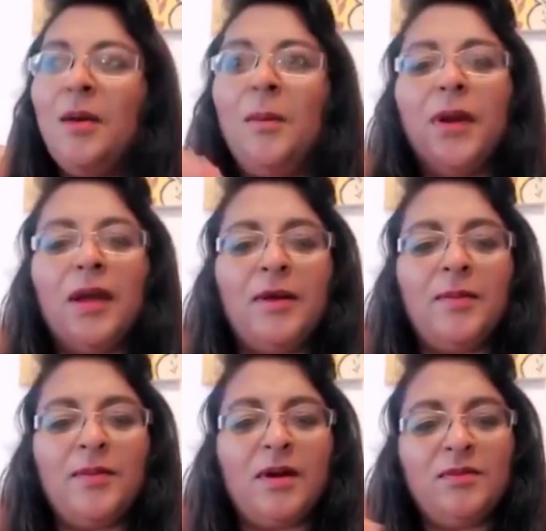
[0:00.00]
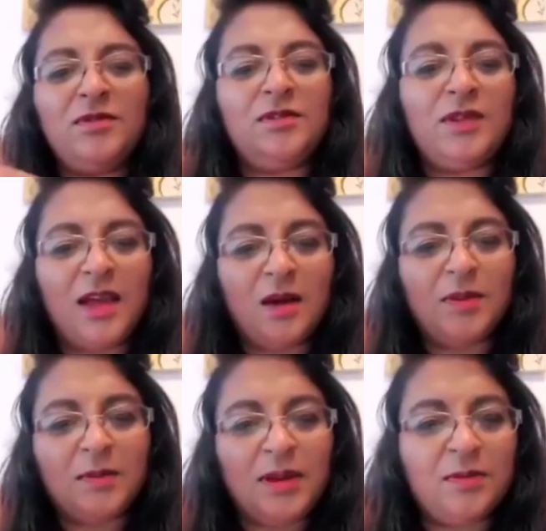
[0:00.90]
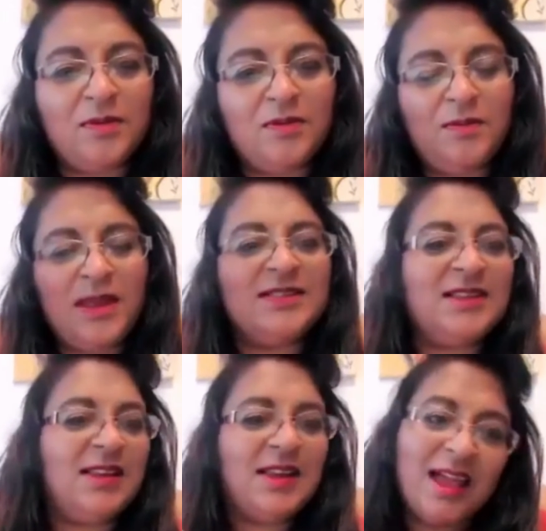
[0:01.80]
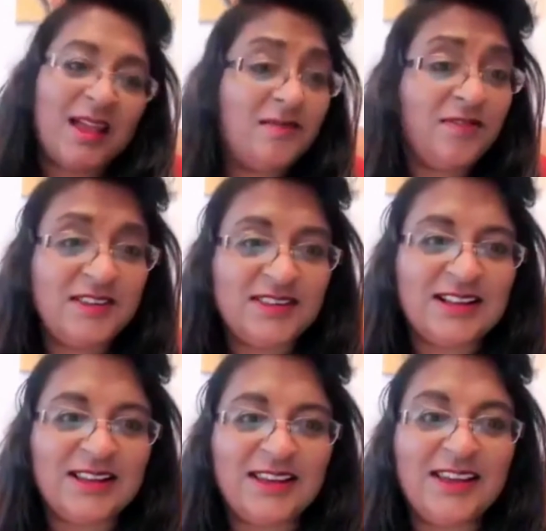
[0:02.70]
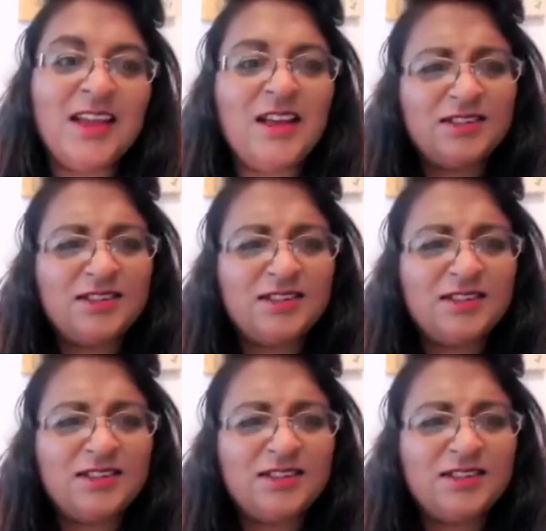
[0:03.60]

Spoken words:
but I'm helping people mentally and physically.